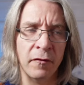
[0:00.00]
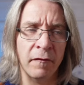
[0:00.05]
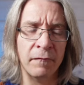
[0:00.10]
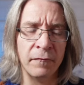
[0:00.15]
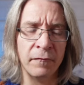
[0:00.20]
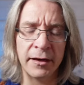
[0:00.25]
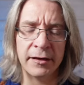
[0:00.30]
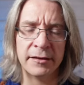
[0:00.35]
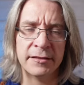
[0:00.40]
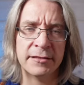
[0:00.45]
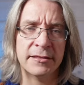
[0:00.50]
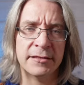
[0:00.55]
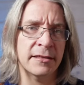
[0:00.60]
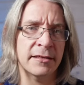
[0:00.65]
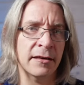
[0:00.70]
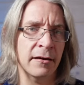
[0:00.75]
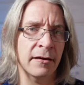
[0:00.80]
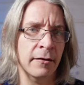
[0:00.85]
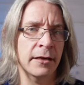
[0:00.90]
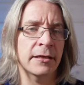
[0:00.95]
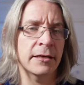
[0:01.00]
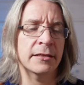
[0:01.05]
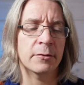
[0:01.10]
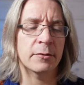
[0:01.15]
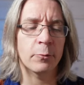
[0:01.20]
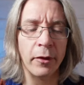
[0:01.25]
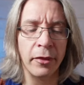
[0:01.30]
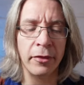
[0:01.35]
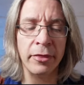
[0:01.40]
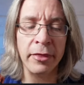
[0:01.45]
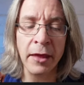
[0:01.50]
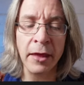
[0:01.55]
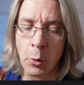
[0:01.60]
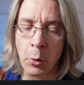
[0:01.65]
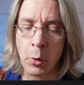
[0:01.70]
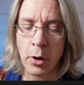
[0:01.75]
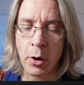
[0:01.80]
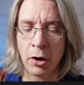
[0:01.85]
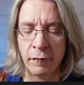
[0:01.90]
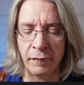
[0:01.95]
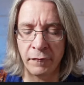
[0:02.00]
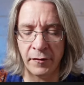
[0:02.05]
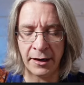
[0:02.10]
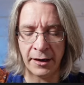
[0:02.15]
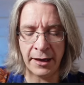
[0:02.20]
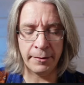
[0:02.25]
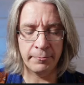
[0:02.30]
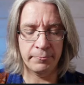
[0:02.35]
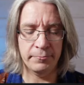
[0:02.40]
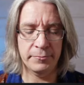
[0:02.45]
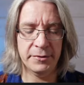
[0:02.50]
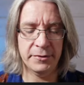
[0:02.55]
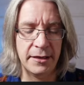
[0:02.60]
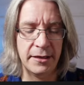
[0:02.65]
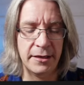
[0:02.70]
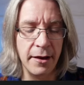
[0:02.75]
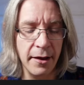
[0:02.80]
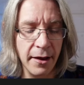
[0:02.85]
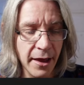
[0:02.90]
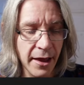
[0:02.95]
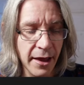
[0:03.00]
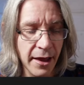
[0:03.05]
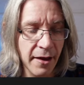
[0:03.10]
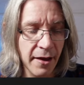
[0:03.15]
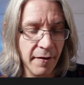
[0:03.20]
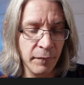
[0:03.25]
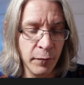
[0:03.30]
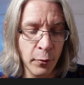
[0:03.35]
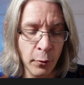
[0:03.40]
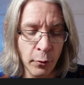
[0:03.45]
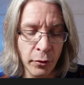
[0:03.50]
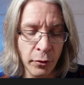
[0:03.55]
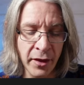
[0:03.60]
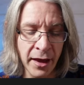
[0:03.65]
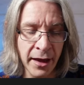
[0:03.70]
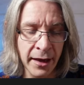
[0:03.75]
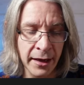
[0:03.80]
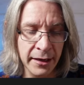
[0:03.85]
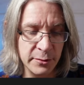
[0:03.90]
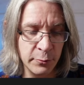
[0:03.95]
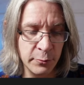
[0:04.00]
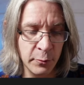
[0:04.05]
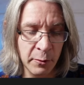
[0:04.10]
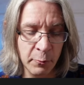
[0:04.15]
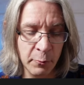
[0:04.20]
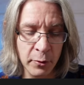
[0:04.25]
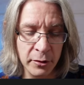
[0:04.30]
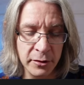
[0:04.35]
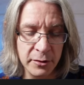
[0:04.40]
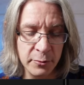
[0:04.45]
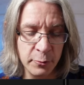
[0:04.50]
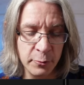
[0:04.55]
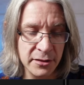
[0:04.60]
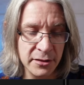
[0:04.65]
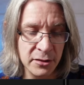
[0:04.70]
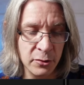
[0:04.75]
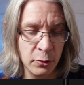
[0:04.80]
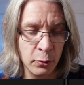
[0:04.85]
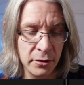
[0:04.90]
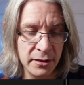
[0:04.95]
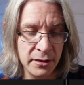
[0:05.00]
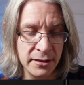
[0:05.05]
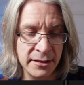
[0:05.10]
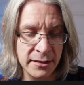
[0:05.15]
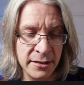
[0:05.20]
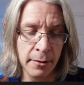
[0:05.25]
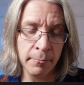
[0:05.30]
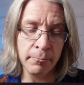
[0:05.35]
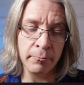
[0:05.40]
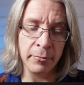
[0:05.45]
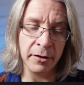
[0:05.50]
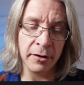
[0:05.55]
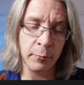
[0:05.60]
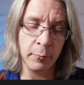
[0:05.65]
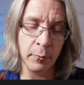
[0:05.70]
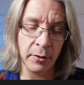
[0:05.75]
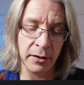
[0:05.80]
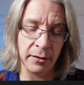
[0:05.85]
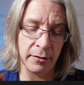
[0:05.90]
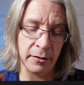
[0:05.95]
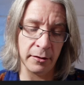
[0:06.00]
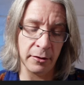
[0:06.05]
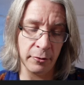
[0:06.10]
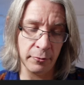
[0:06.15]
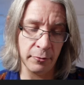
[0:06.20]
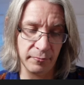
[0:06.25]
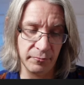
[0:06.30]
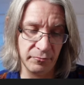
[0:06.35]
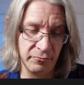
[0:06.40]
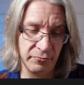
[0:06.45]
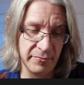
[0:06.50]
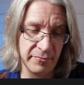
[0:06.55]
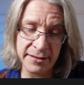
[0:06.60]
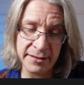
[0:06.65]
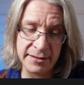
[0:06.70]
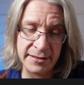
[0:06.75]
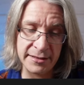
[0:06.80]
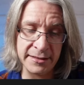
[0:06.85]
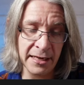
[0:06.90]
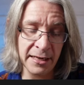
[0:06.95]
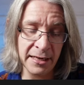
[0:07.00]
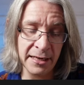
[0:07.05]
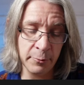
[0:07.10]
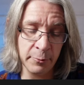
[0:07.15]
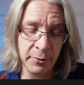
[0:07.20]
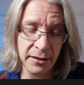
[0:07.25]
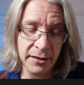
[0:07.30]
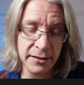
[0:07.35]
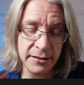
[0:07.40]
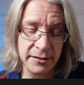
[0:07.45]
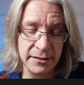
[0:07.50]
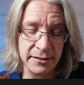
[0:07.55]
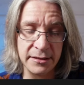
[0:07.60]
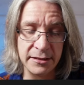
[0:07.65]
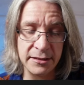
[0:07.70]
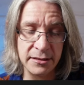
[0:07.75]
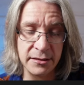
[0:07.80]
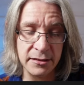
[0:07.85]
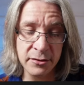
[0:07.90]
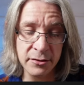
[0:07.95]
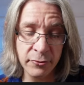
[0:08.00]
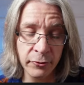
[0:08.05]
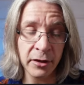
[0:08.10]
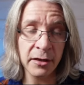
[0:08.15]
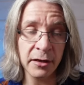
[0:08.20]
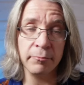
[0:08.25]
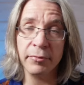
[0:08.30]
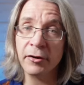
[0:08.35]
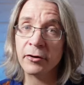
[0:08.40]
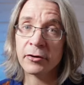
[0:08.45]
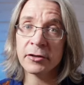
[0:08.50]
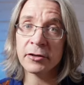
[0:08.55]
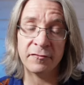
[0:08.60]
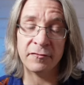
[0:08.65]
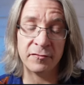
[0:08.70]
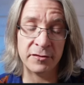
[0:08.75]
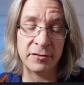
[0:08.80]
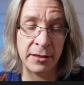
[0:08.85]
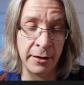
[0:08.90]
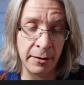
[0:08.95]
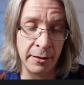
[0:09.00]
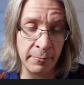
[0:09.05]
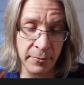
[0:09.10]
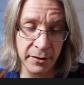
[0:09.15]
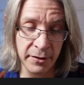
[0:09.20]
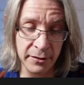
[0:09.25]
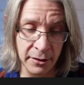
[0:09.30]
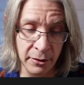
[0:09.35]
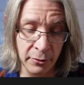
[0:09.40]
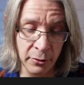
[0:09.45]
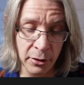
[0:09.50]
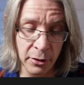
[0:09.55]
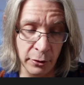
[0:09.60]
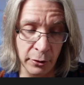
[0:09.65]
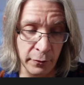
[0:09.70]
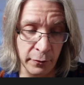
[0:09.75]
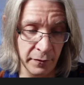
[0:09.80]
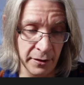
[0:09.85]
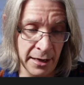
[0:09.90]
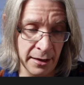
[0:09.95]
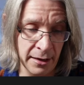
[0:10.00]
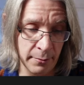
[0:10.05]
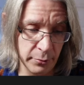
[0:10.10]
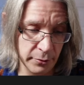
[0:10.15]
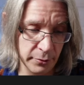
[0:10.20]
fixed size with no overlaps. For that, we want what's called a tumbling window. That's exactly what it is. It's discrete blocks of time that don't overlap.